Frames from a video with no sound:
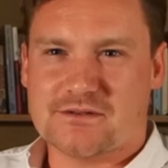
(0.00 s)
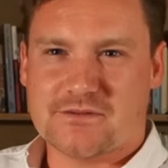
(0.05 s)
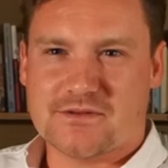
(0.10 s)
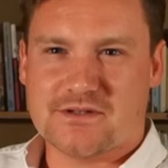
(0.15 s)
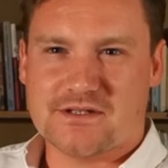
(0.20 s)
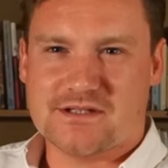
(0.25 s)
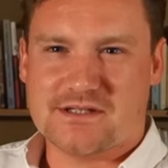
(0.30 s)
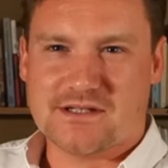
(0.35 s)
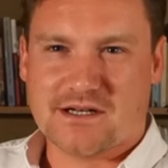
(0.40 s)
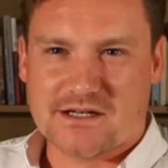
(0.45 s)
of
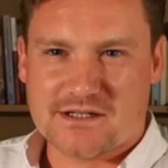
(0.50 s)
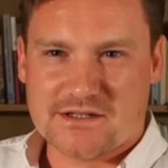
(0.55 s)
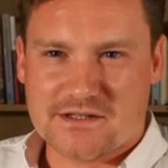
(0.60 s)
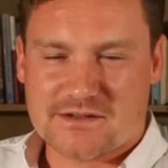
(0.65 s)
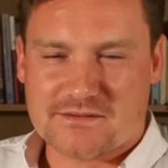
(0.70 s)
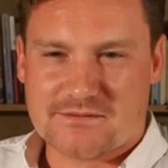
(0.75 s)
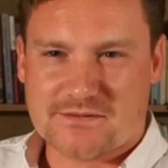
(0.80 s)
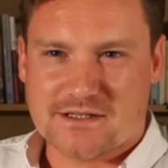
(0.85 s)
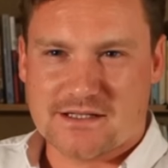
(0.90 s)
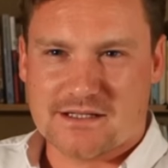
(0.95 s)
the
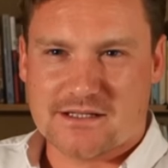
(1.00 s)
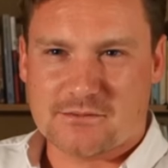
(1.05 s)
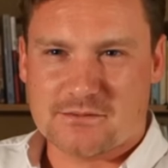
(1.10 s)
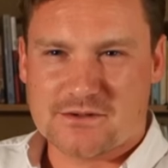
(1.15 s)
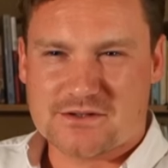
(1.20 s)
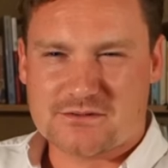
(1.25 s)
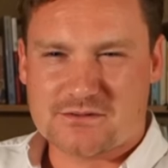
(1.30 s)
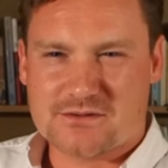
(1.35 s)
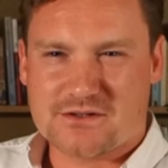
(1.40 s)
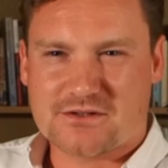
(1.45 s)
dinosphere,
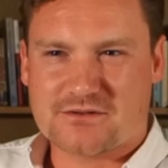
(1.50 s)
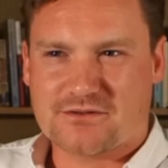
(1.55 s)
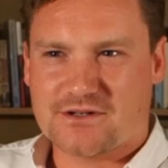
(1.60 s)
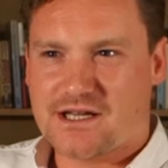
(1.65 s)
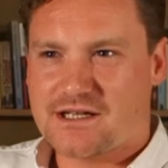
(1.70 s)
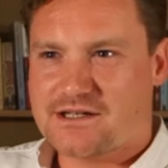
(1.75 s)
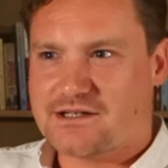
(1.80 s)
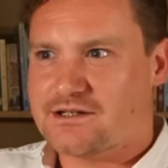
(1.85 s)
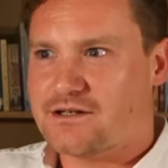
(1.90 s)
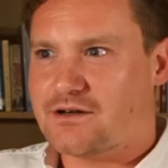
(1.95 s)
which was
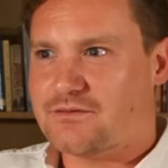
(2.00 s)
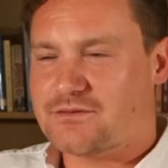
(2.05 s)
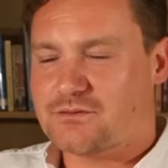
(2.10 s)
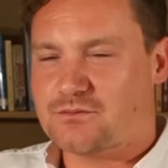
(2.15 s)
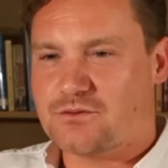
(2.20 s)
created after